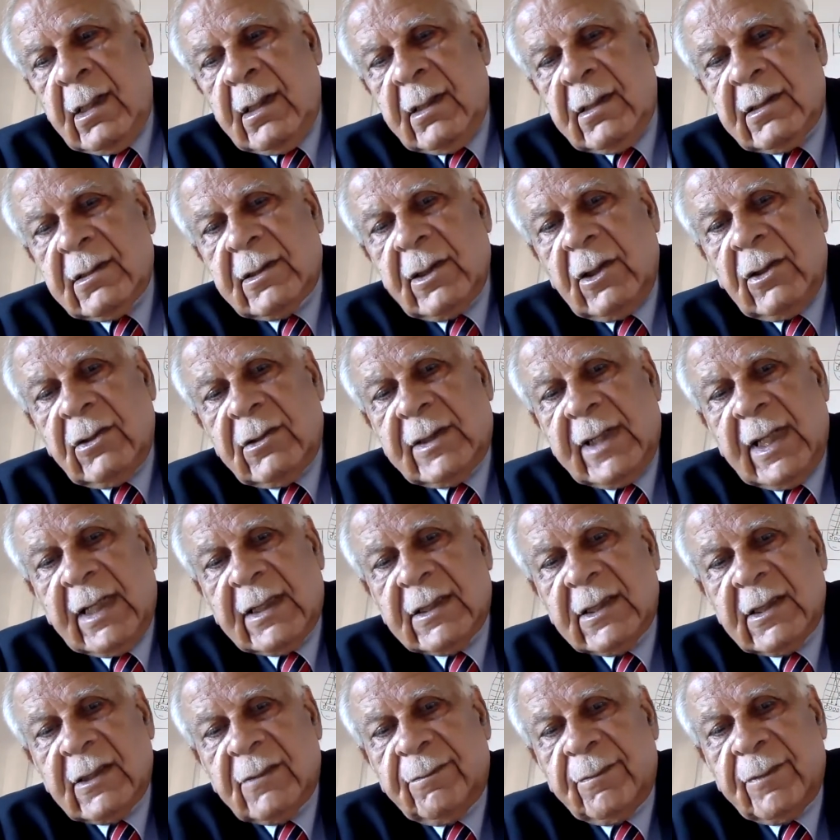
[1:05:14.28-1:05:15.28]
South
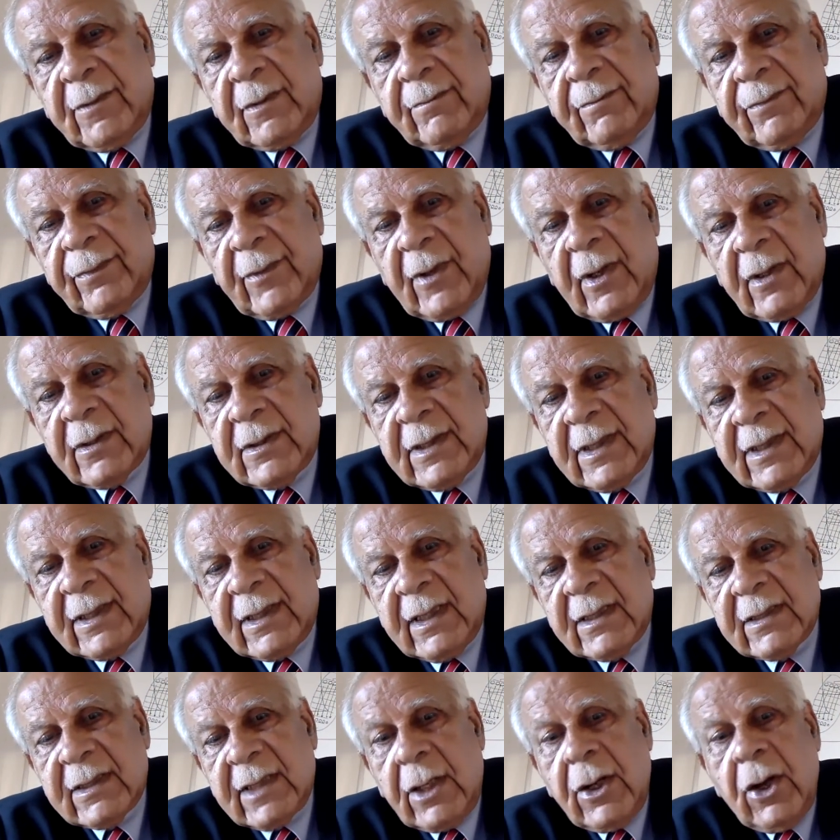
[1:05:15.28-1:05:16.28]
Texas project
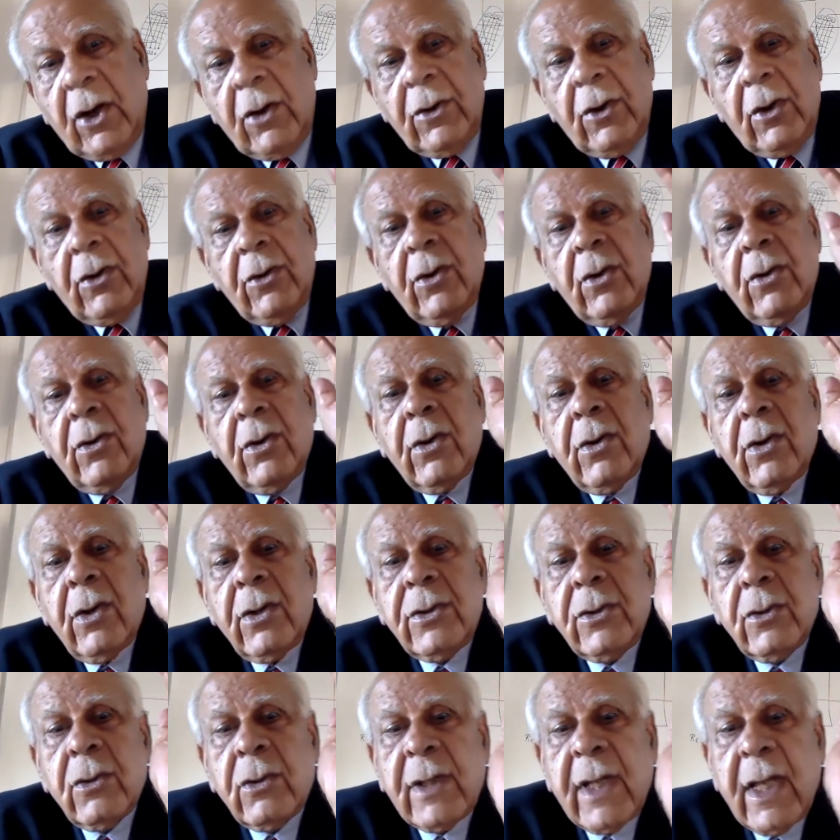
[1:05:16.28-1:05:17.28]
can say, no, no, no, no, no,
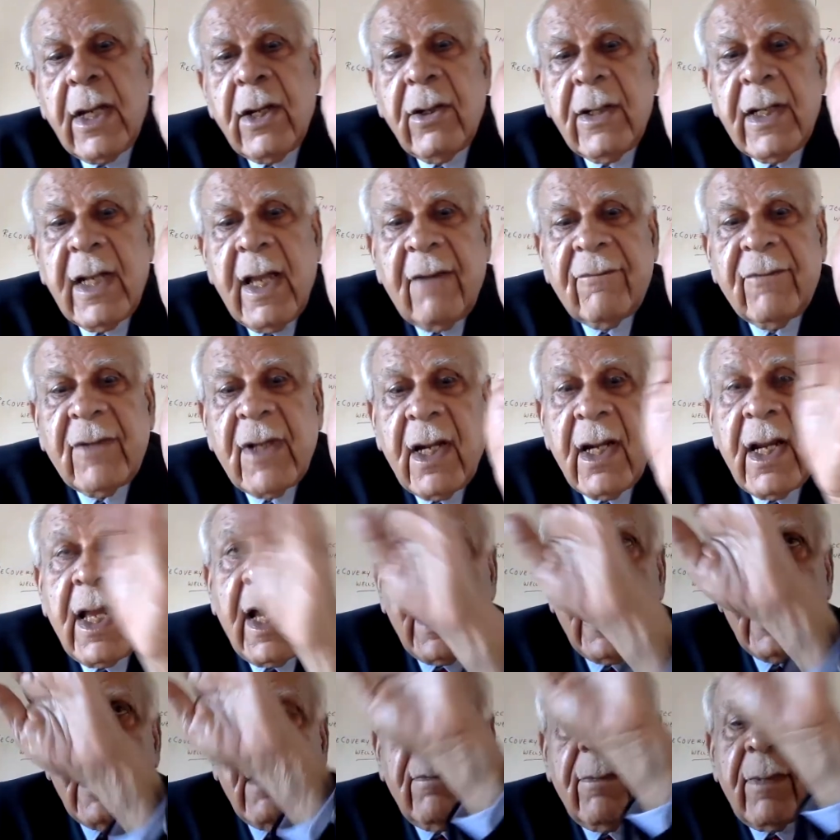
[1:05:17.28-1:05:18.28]
you cannot have the
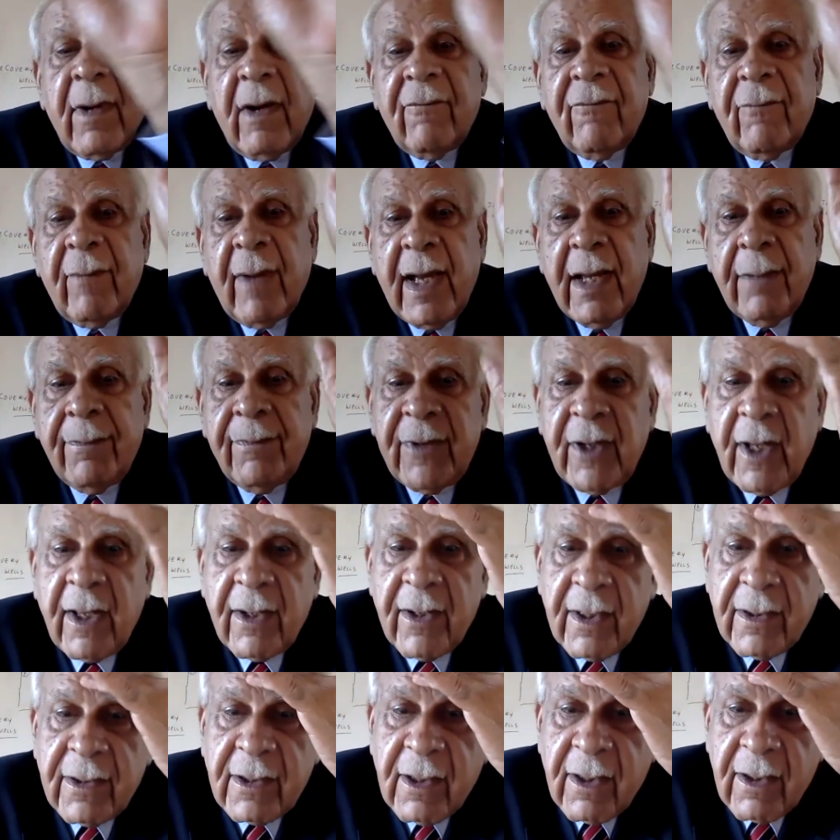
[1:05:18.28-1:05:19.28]
line above my
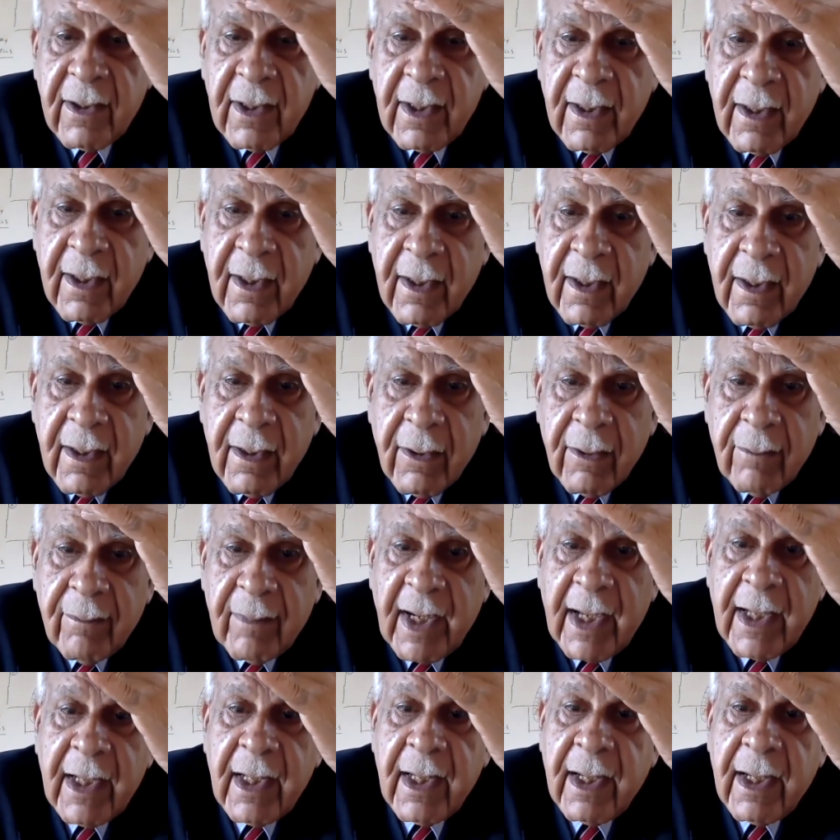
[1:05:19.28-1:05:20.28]
territory,
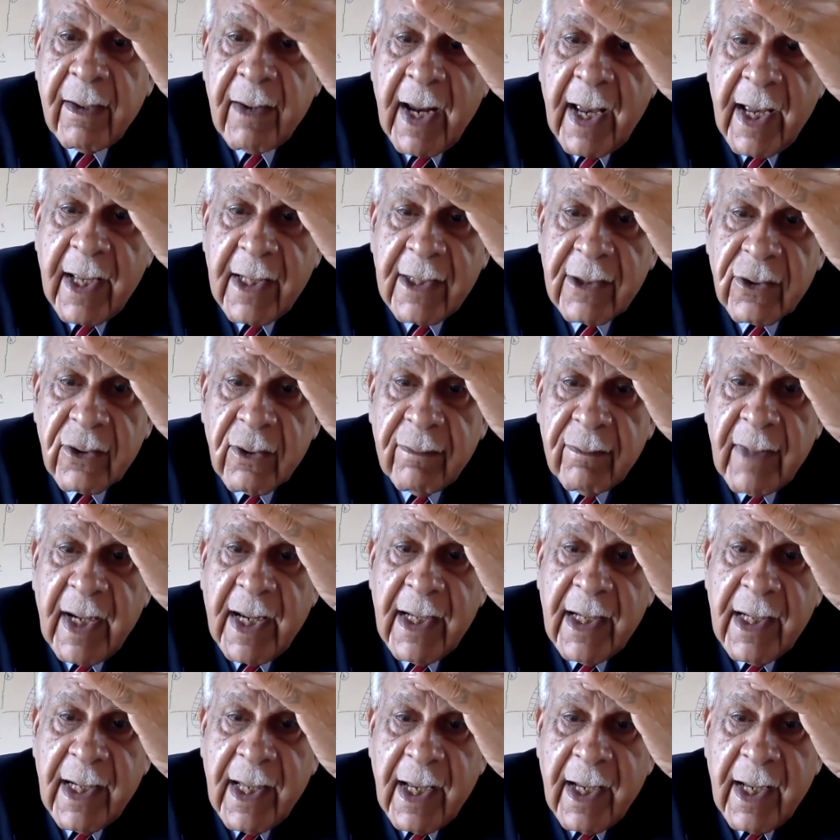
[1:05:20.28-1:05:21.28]
my ranch,
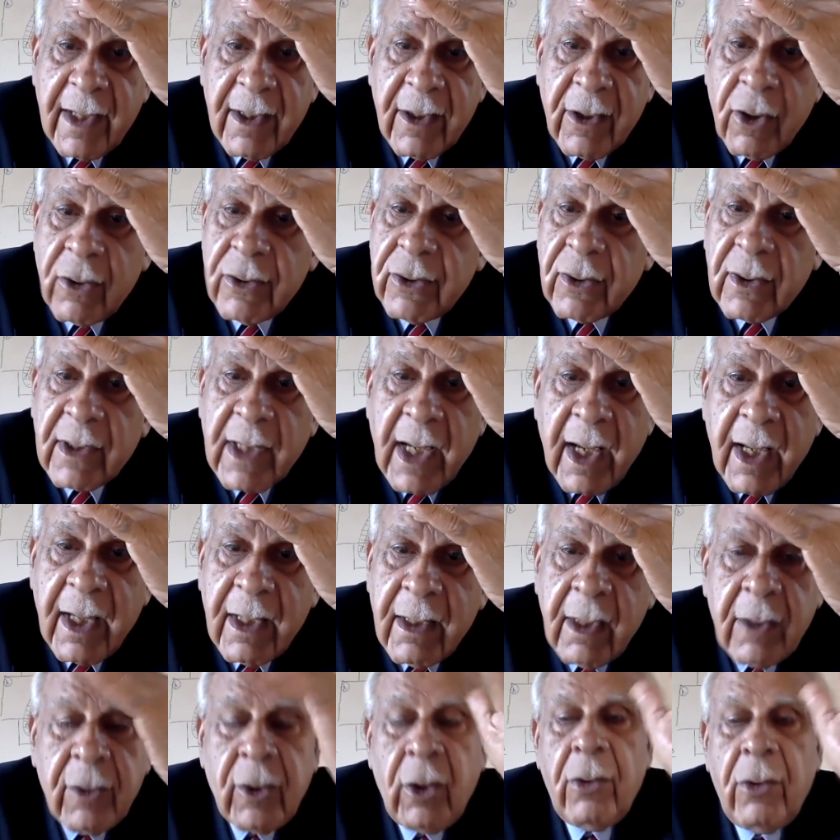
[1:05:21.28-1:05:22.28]
my land. No, you
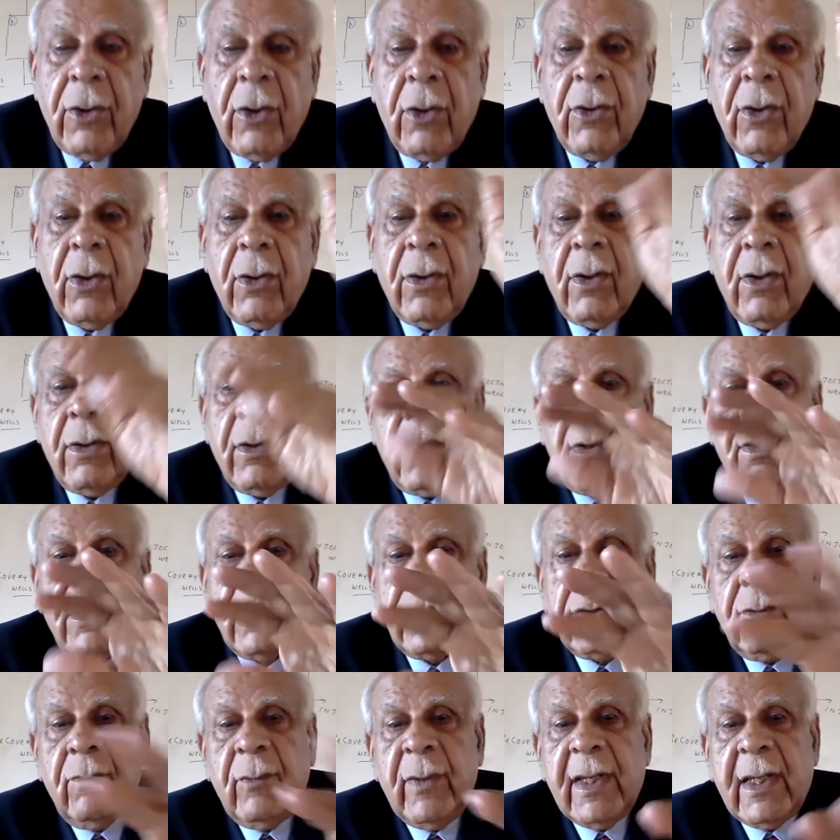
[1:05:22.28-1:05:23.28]
can't. No, no, no, no,
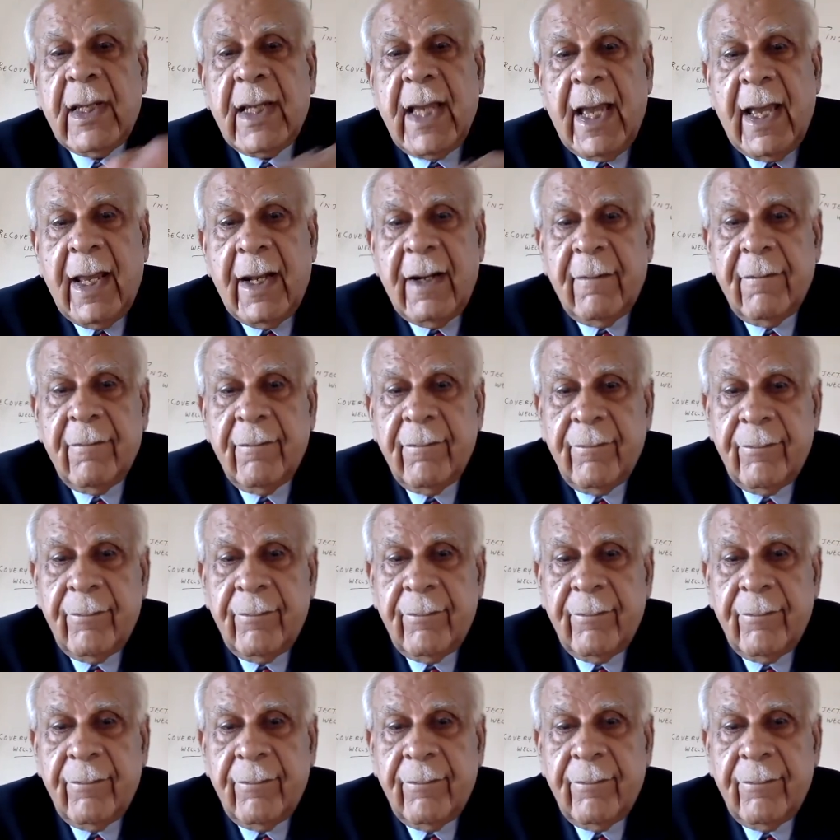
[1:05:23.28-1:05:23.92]
no, we can.